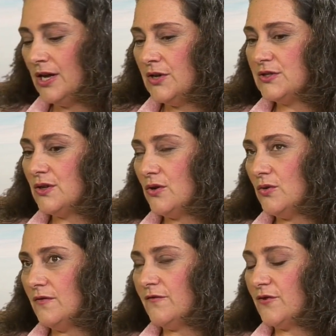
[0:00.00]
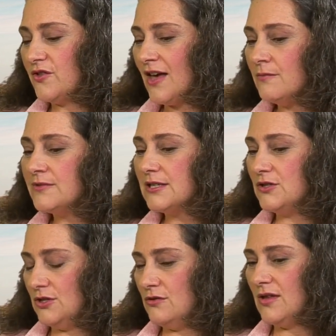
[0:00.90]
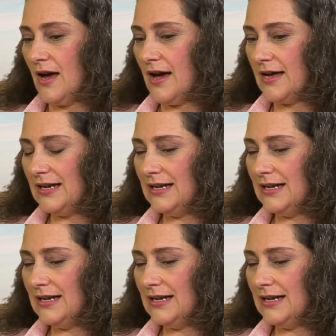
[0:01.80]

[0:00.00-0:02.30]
So for them to do that,